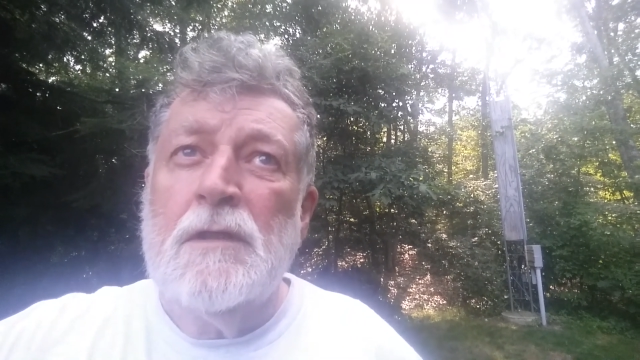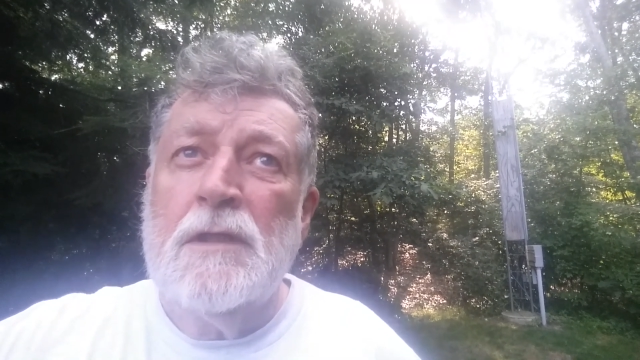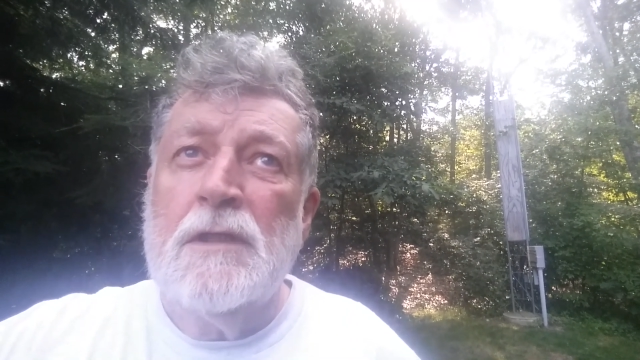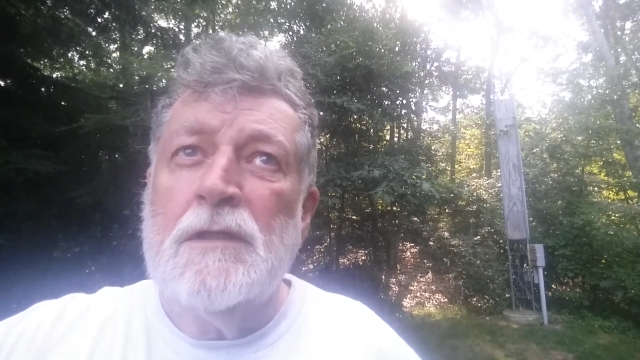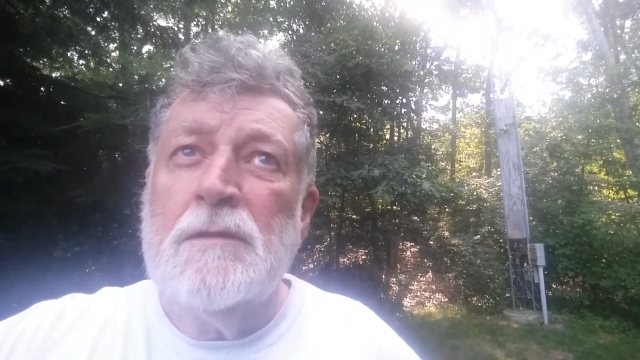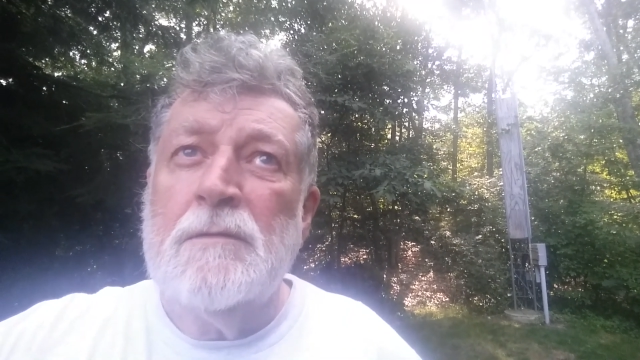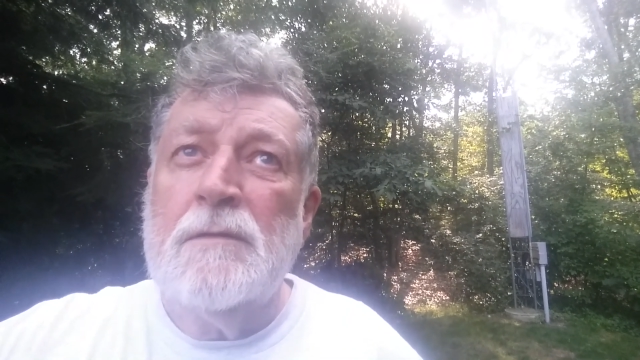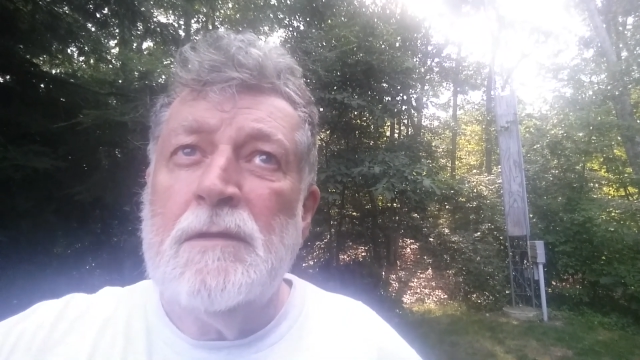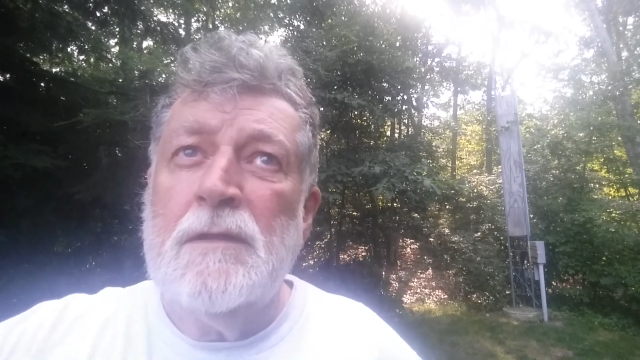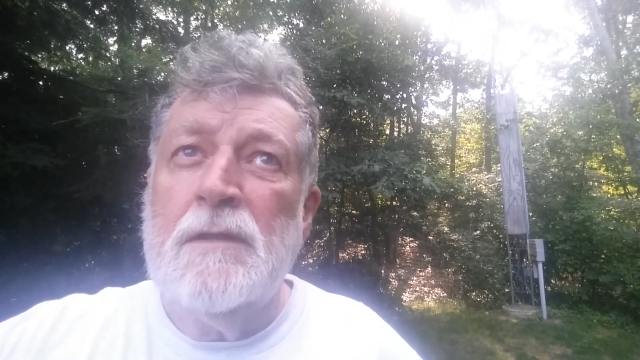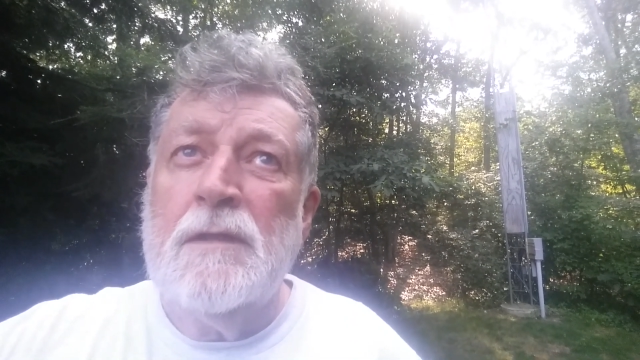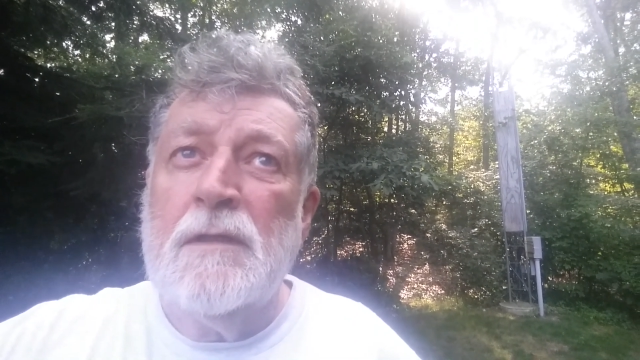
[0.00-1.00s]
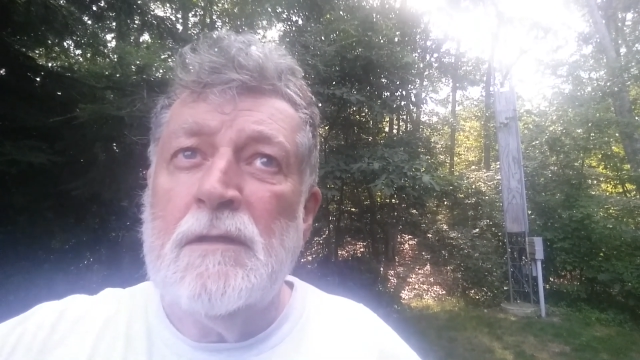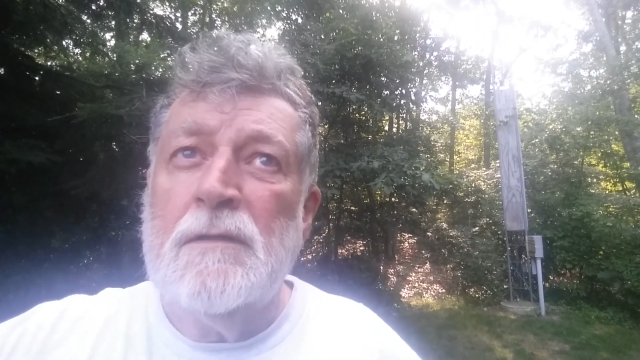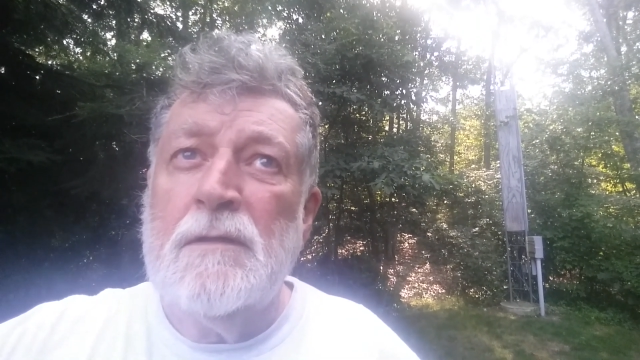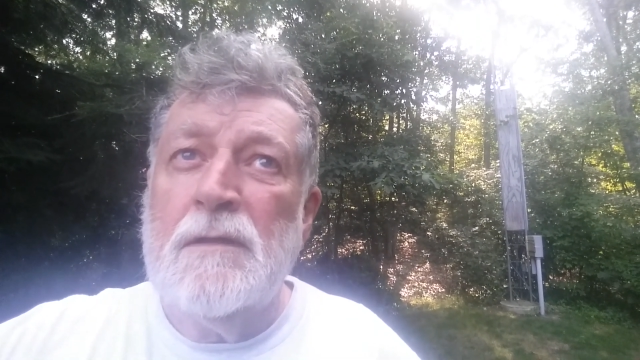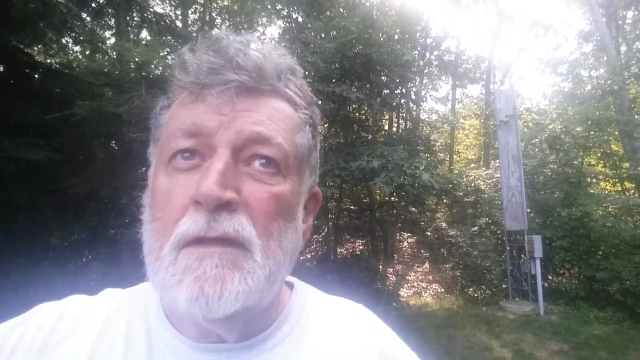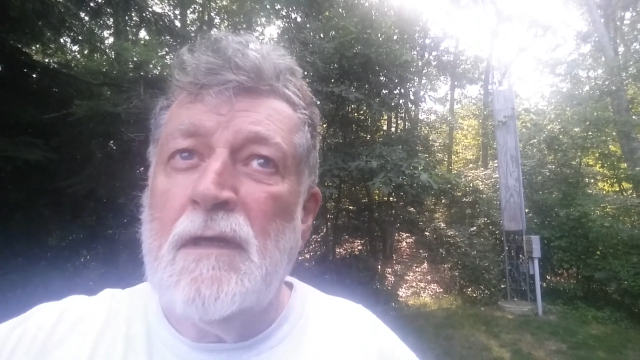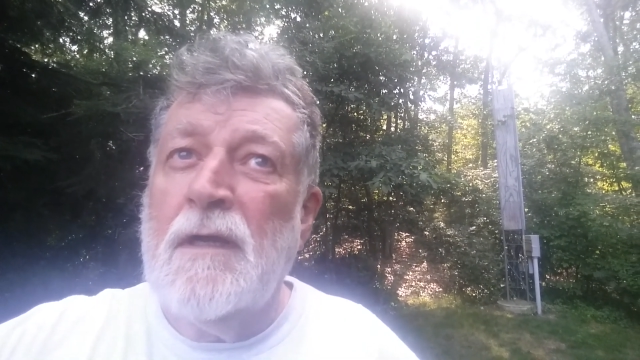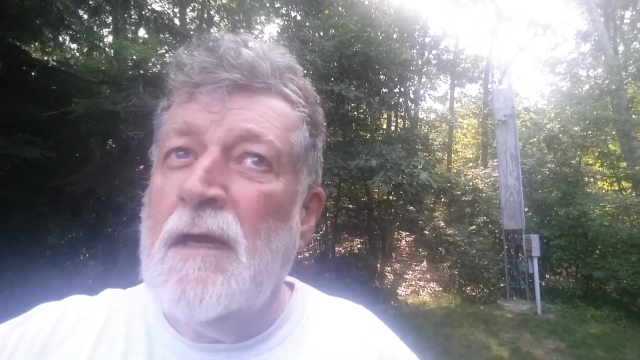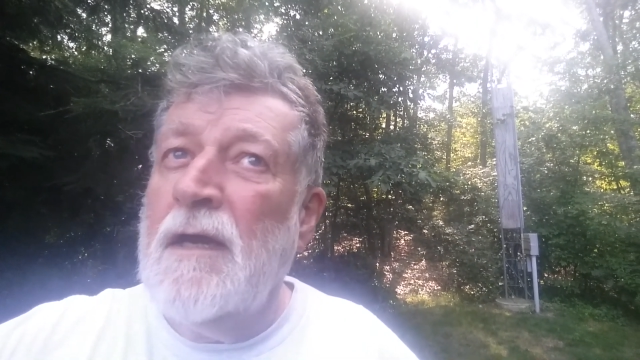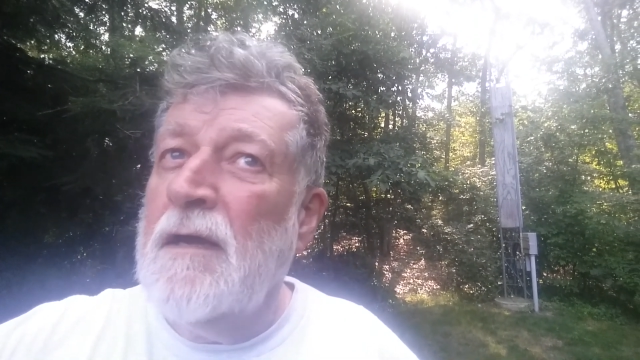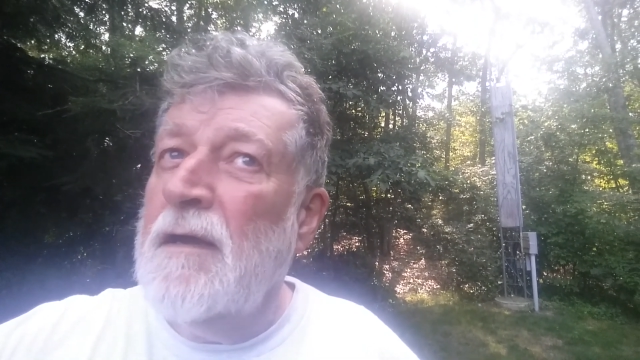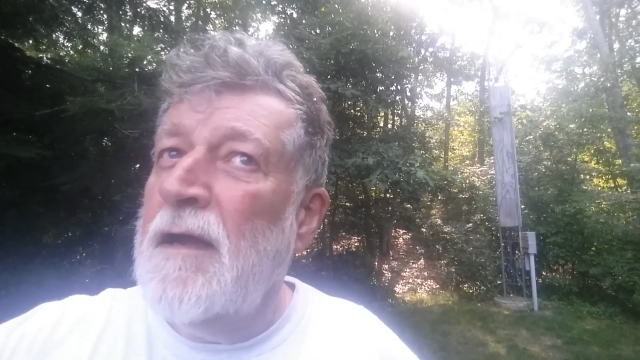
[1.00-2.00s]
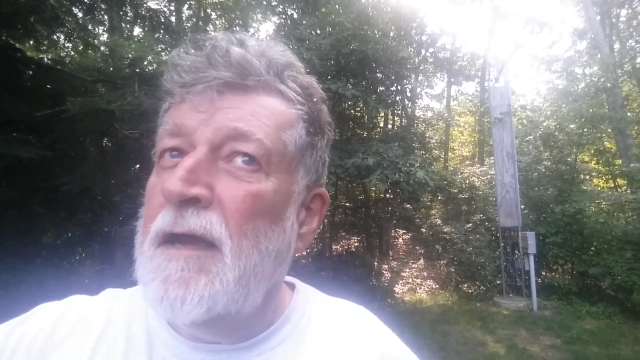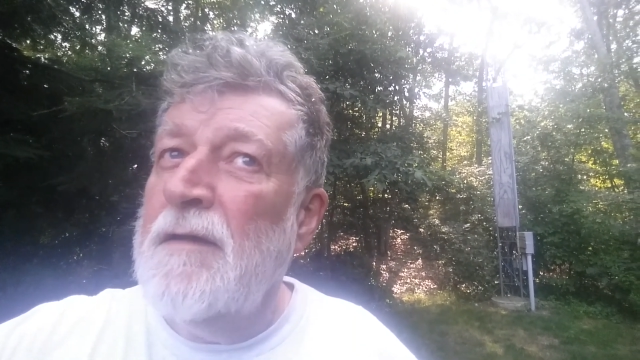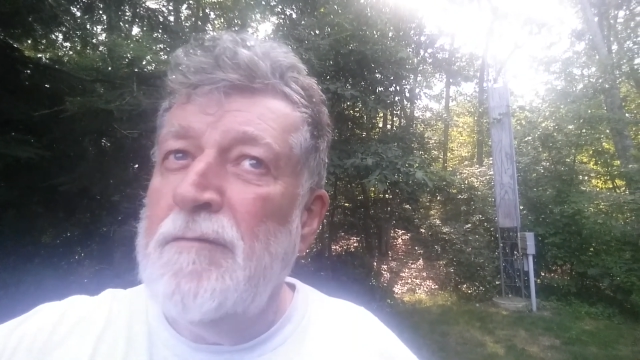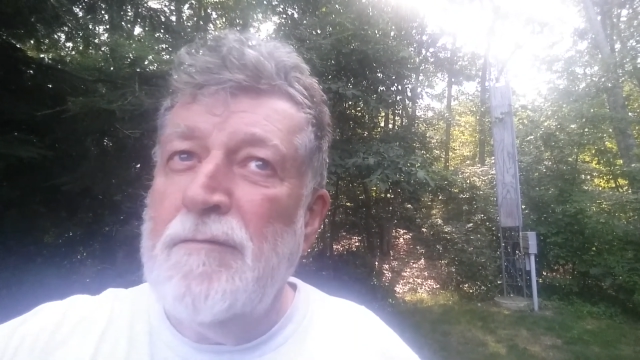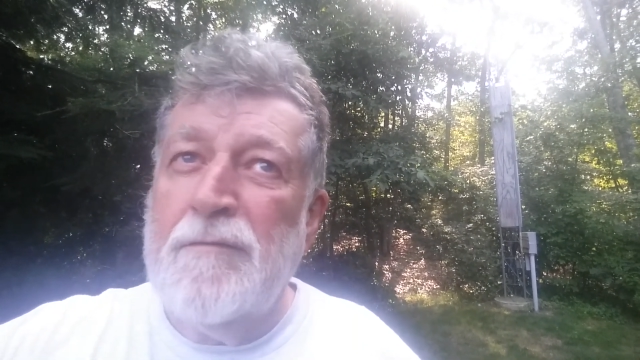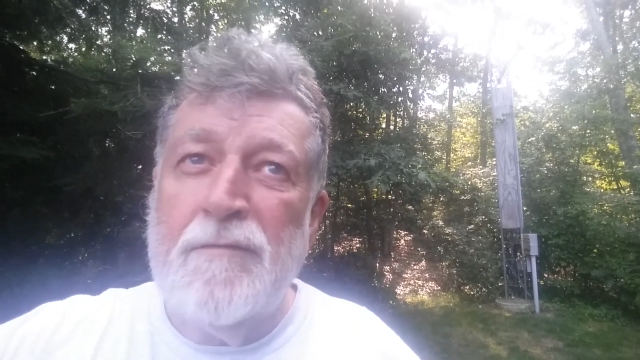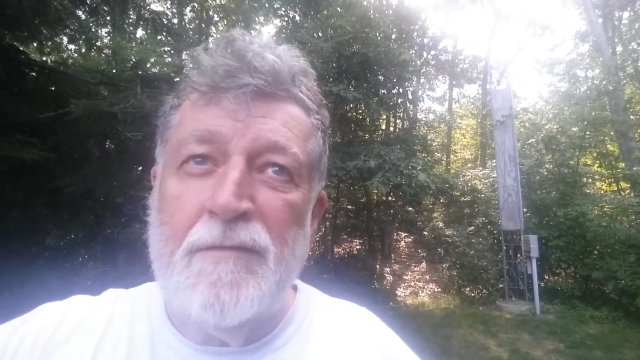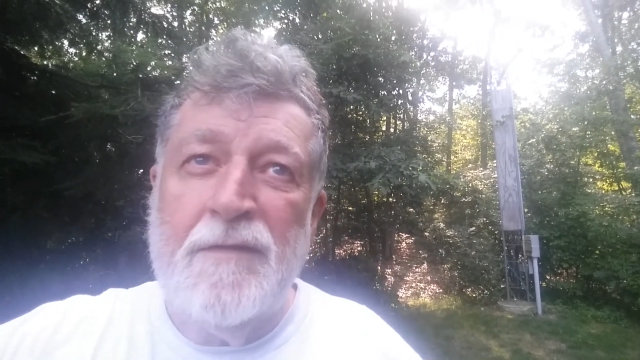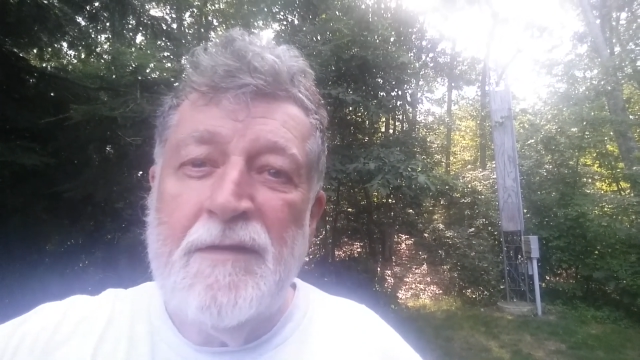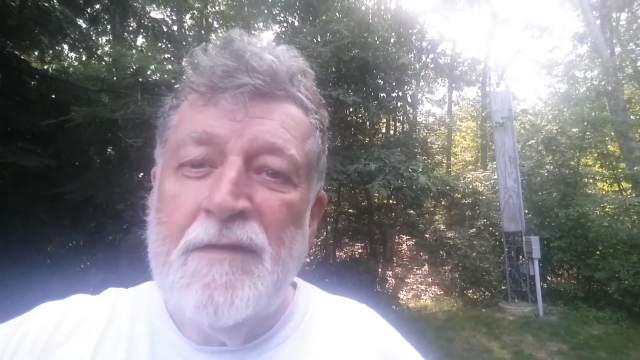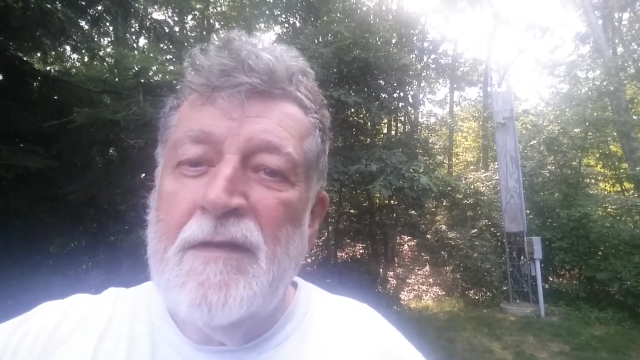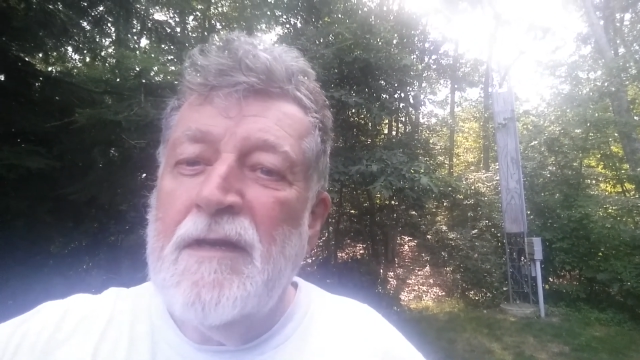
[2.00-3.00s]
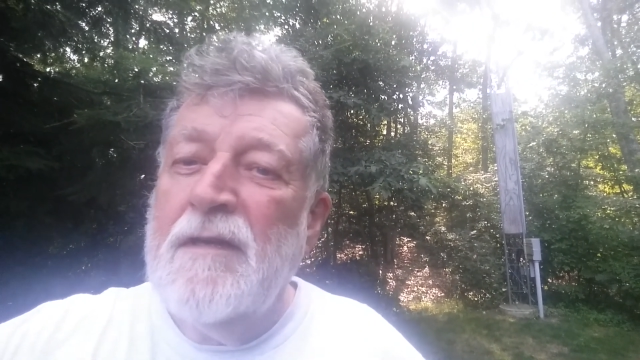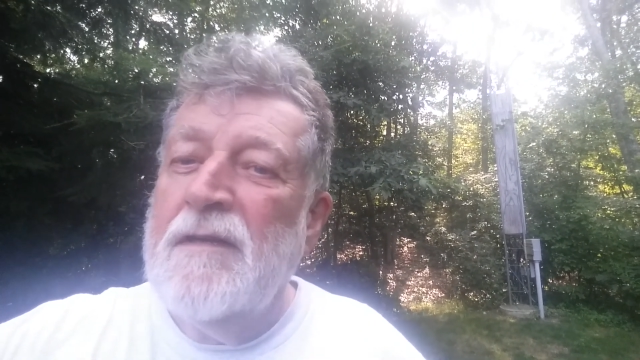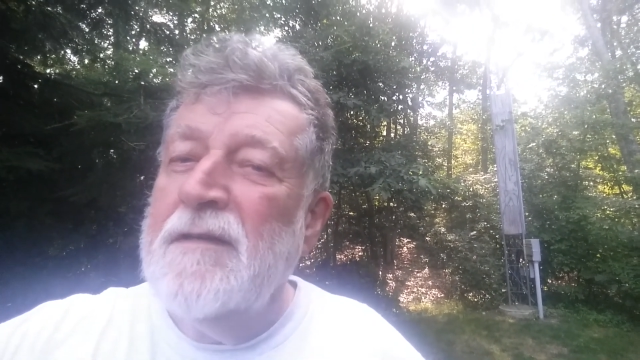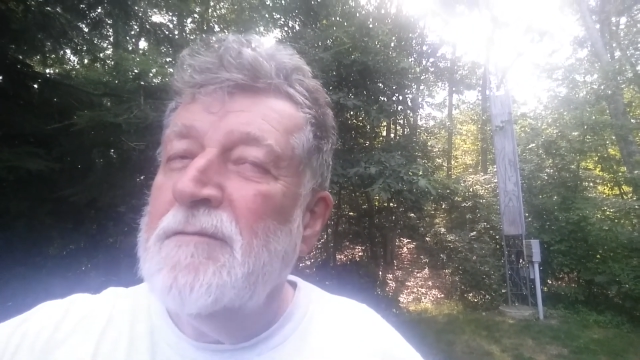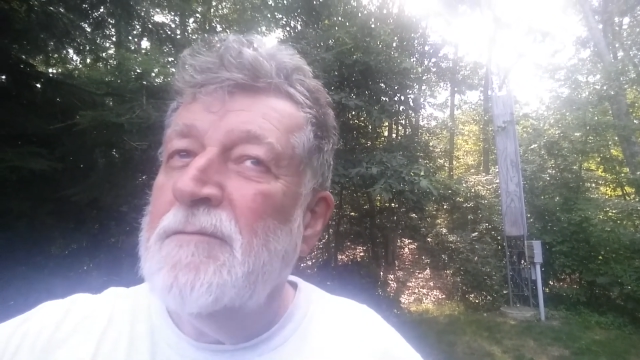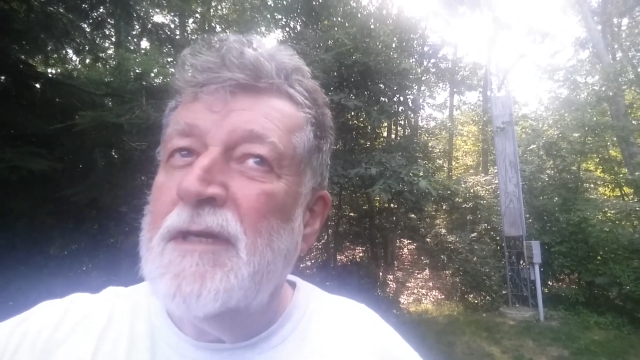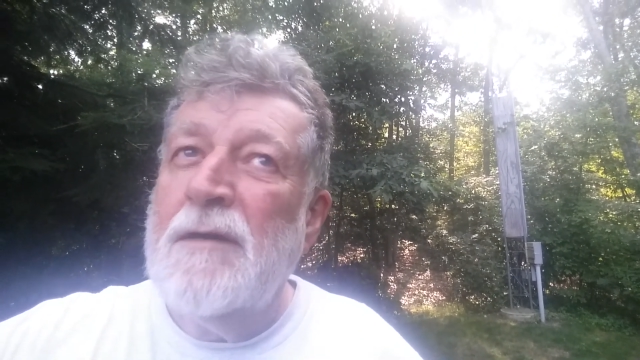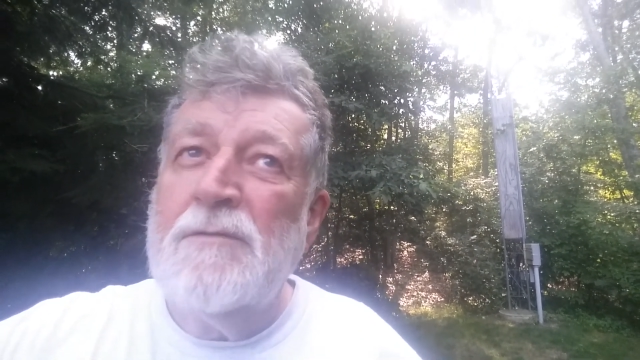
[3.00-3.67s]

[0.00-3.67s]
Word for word: Uh, I, I, when I